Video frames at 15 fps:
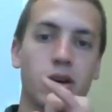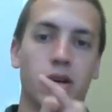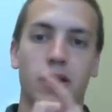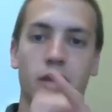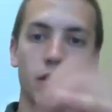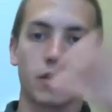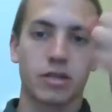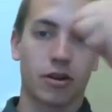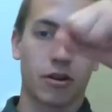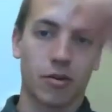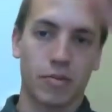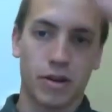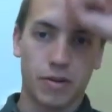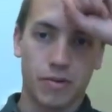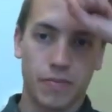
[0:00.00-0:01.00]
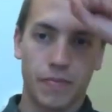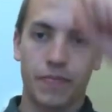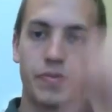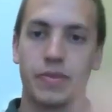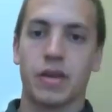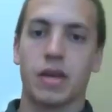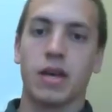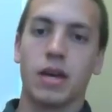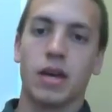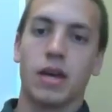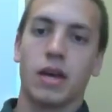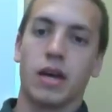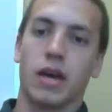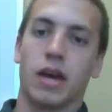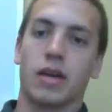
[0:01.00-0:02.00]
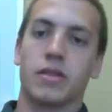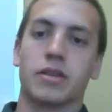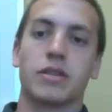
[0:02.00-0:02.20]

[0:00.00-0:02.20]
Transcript: is Sacramento. And the